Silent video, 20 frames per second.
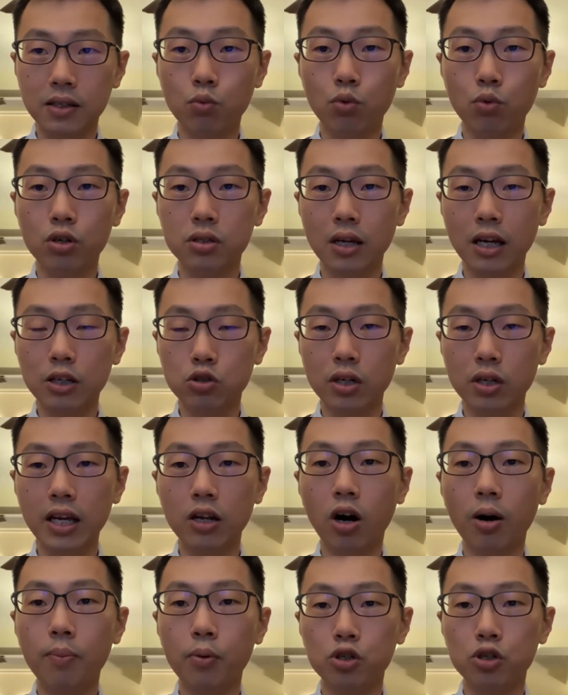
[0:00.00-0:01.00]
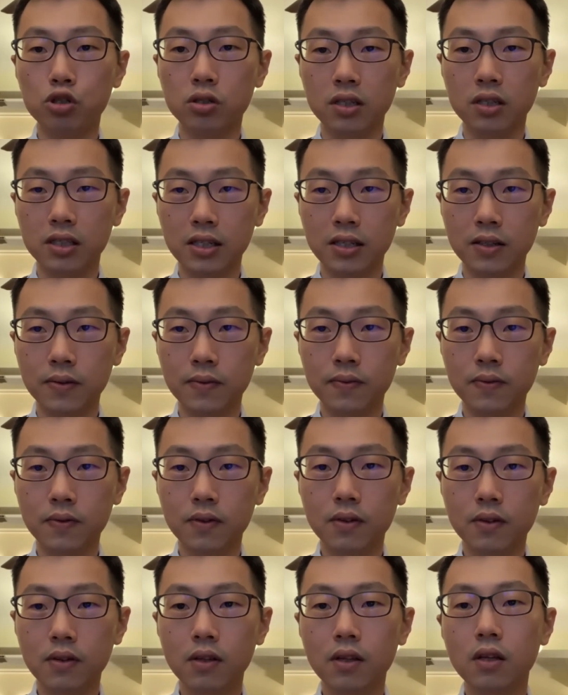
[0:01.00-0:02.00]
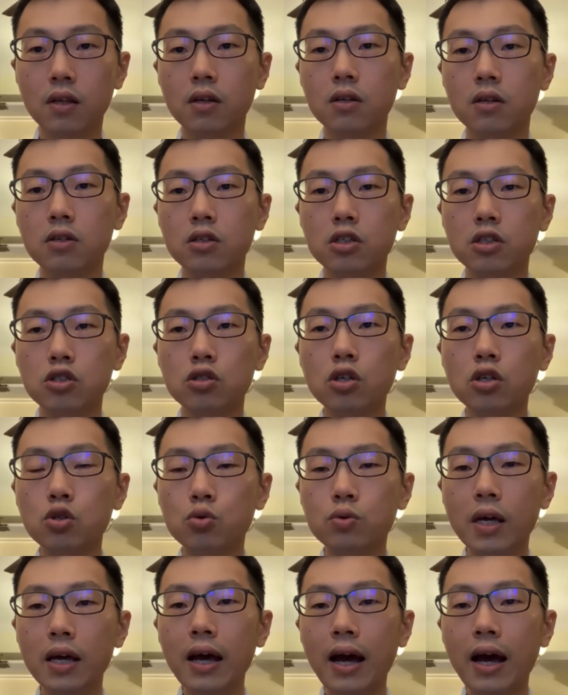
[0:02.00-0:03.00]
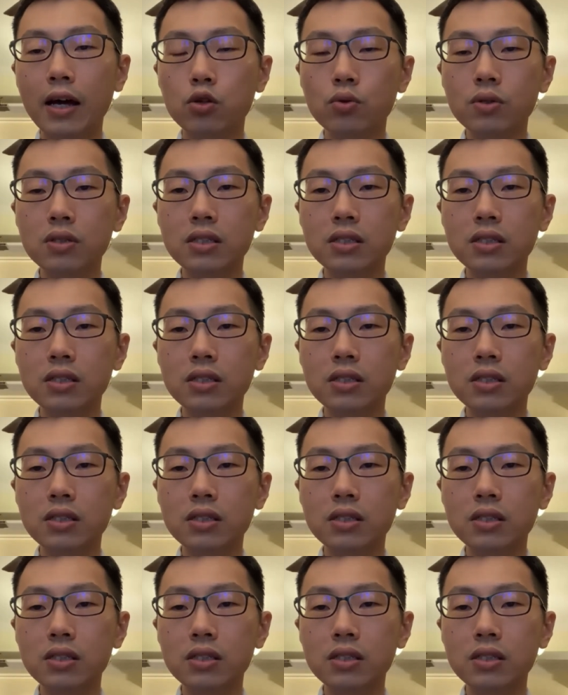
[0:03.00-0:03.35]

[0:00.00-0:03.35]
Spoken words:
it was actually an opportunity. So today, I don't